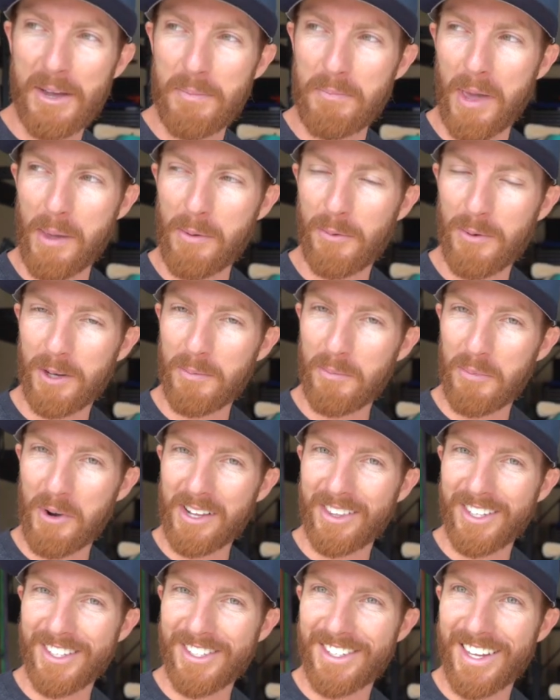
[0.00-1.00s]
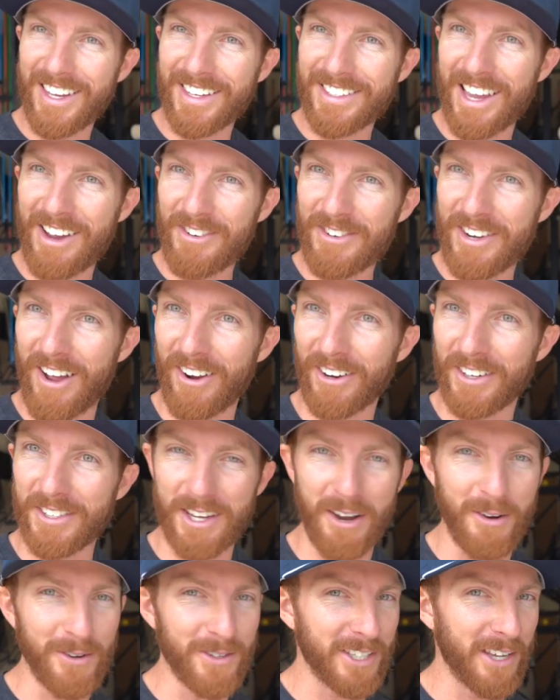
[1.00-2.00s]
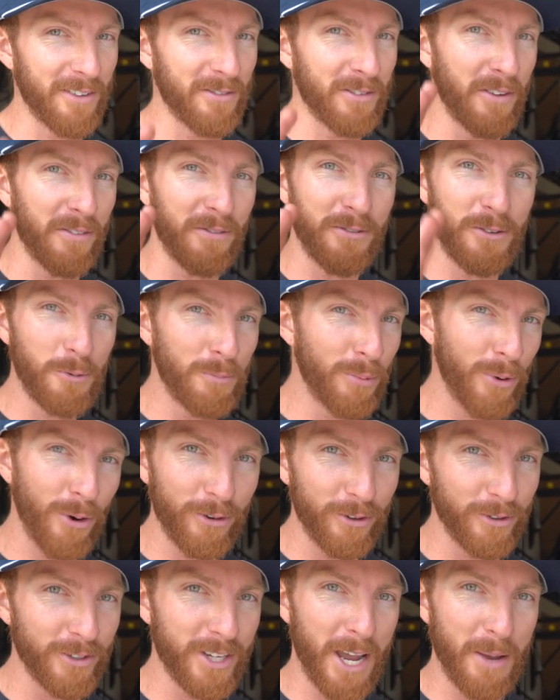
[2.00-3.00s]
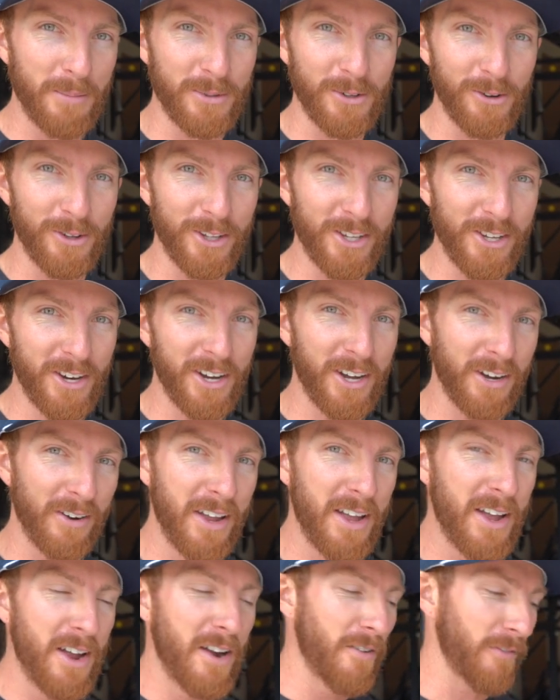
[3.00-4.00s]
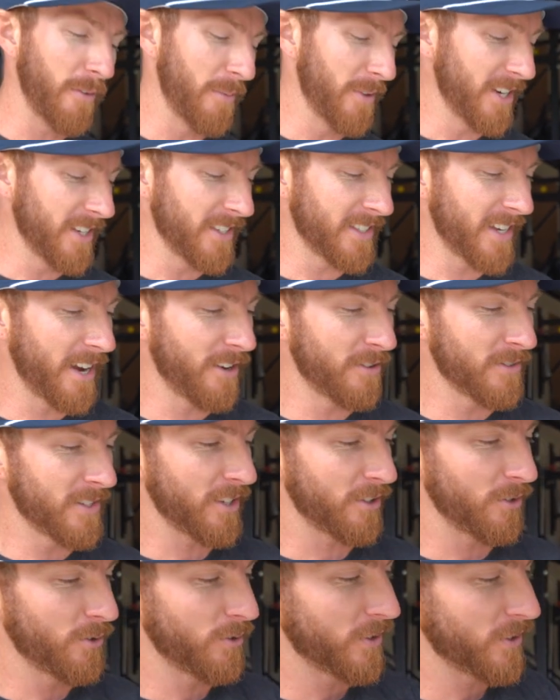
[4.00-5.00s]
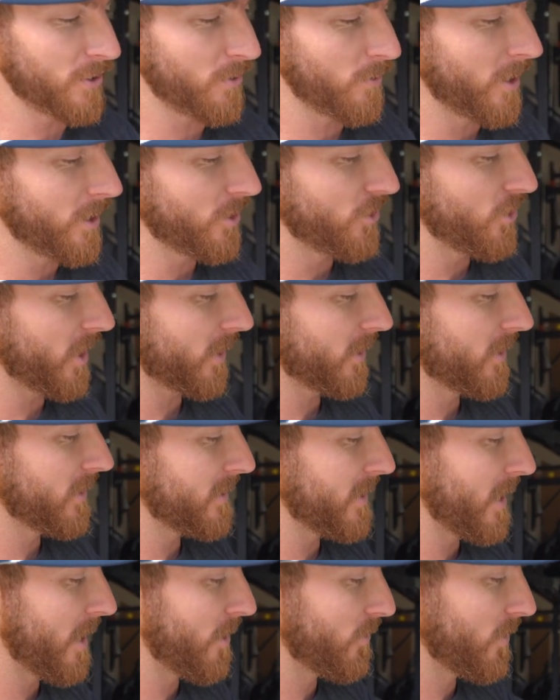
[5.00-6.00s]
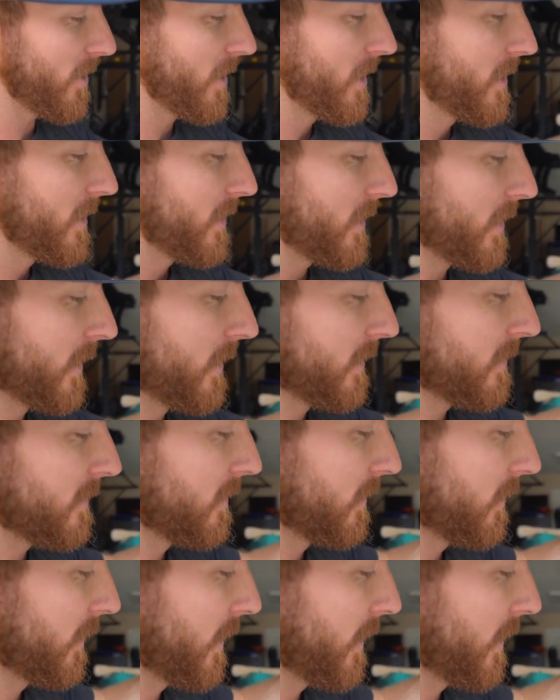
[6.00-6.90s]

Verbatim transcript: maybe we can break these things out now, because I was given a few prototypes early on from the designers at Googan Squad. Check this out. It is the